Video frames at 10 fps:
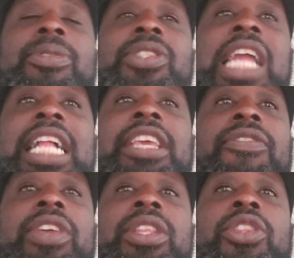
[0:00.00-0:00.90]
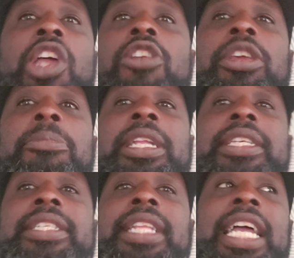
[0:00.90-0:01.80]
not even 30
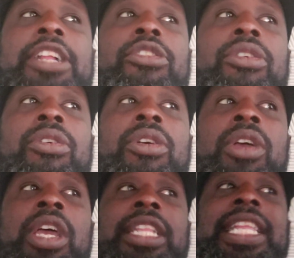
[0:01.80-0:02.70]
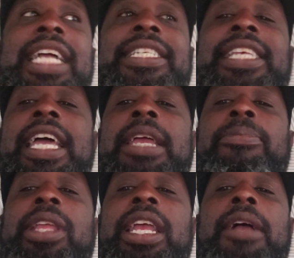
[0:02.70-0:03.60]
minutes later, that same
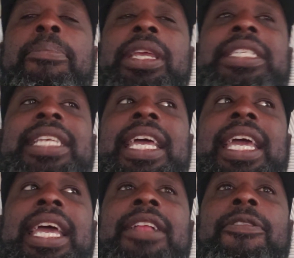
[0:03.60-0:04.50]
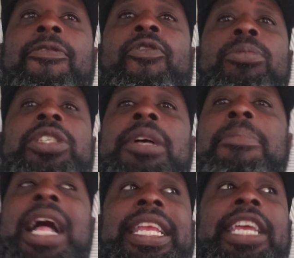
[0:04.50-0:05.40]
thing will be said from
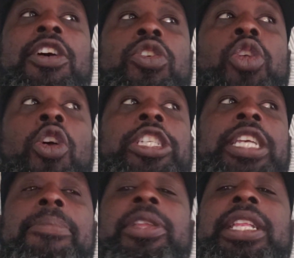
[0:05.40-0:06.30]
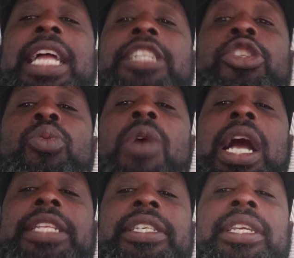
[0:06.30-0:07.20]
somebody else, or something that you
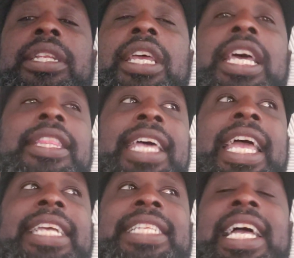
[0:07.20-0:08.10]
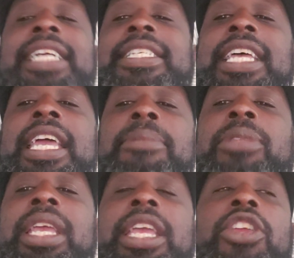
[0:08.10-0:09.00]
watching. The exact same
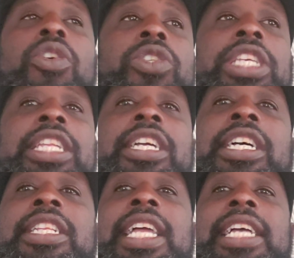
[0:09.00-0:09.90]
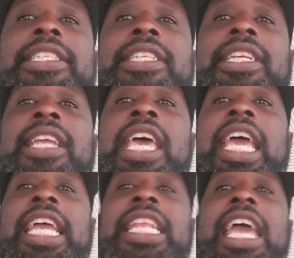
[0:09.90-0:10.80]
thing. You'll see the connection
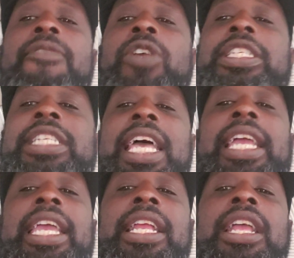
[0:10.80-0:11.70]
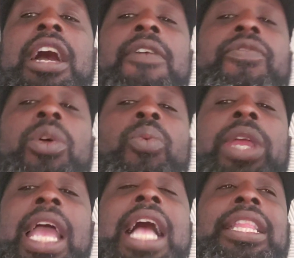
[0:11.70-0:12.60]
in every second of the
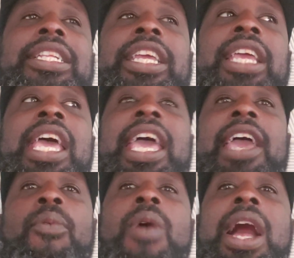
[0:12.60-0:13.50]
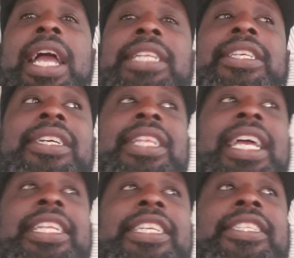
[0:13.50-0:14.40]
reality, and why it's
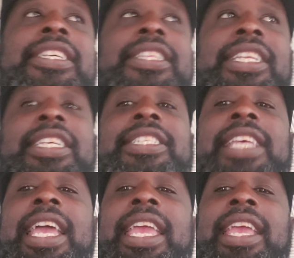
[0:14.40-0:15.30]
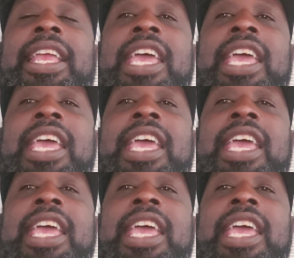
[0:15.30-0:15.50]
connected to this second.